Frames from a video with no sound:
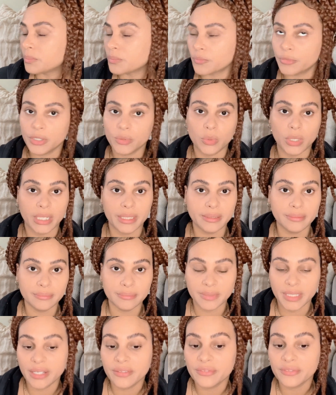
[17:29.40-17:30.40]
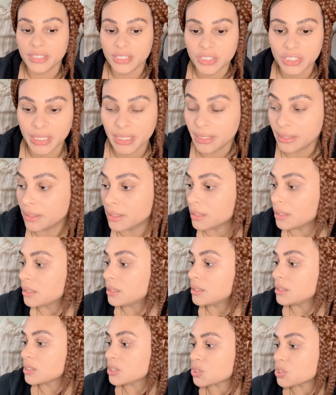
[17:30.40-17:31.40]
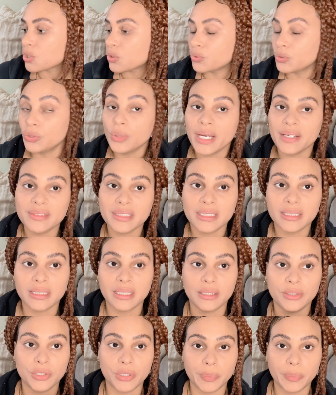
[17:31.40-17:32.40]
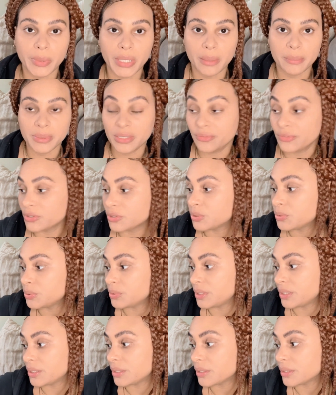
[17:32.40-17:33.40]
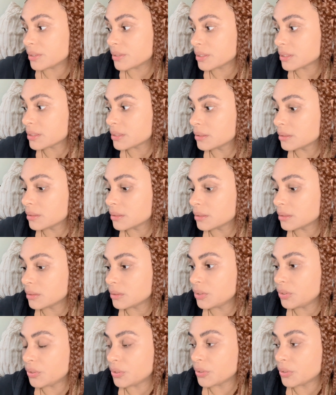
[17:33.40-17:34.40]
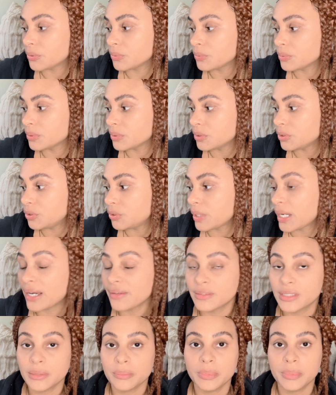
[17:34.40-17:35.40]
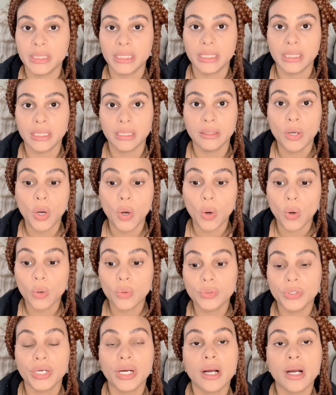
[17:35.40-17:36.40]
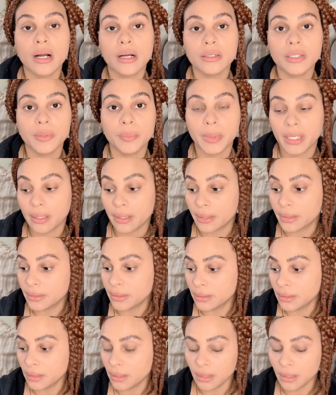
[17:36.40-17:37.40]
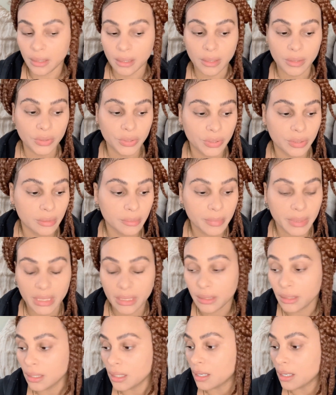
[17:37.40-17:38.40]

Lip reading: rewind, FHA. So you have to stay in your property for 2 years. You know, you have to be owner occupied. You know what I mean?